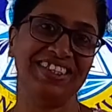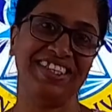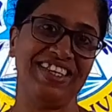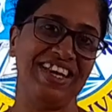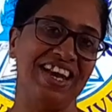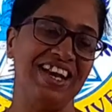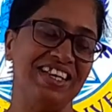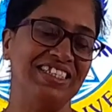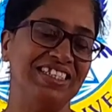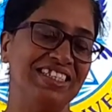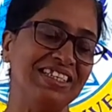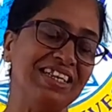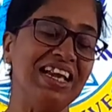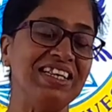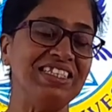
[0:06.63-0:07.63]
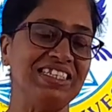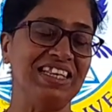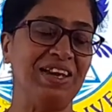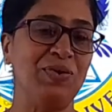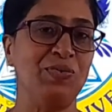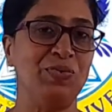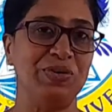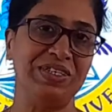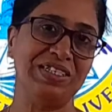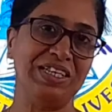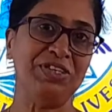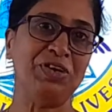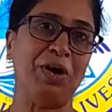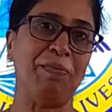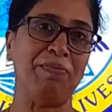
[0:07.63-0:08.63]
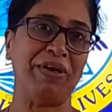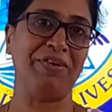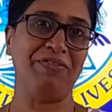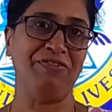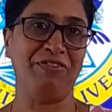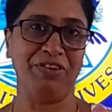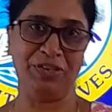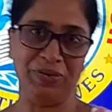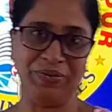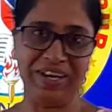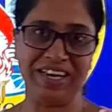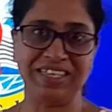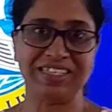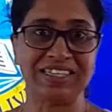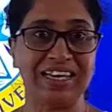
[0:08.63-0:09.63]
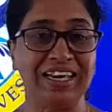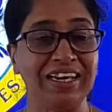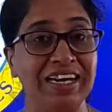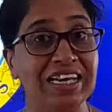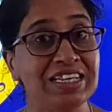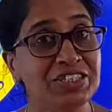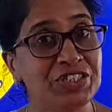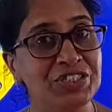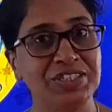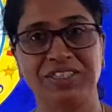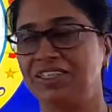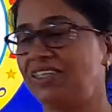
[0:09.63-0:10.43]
Yes. Let's see what's the topic for today's English